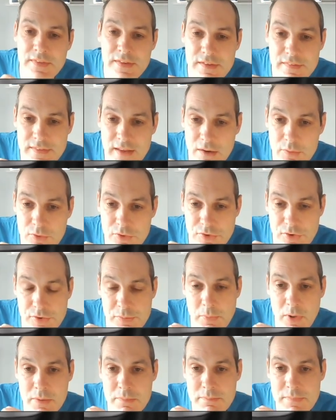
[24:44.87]
that was just
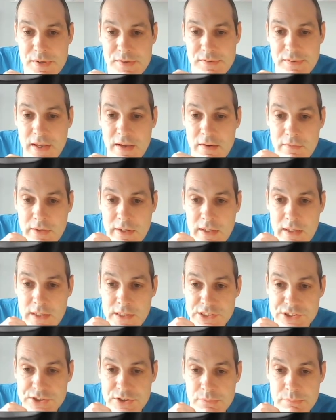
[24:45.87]
my
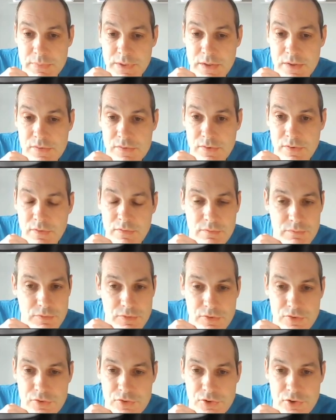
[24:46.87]
miscalculation because I
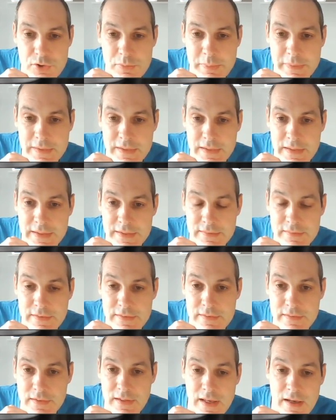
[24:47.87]
stupidly
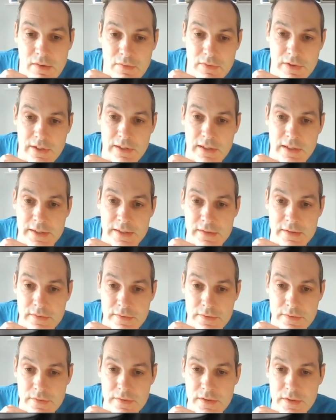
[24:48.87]
didn't calculate
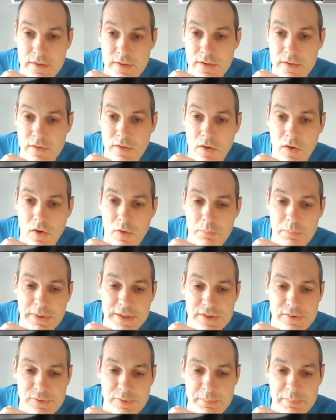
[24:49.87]
that our
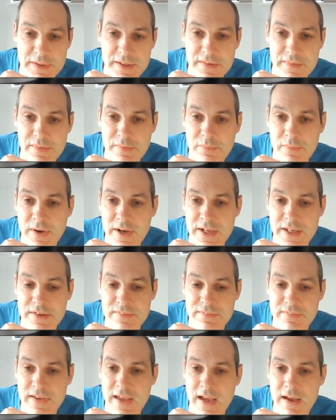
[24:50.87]
piece would be in the way of
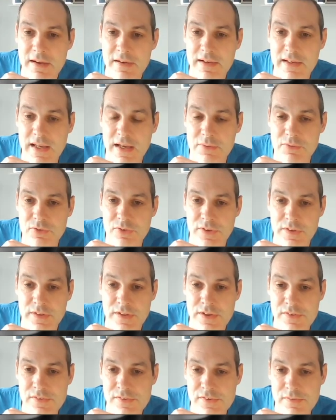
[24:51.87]
capturing
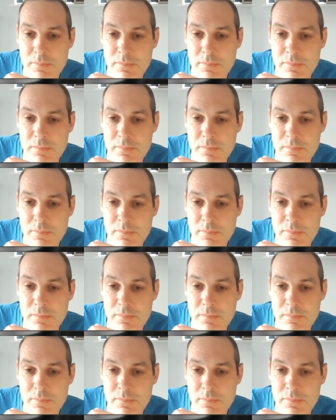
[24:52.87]
this.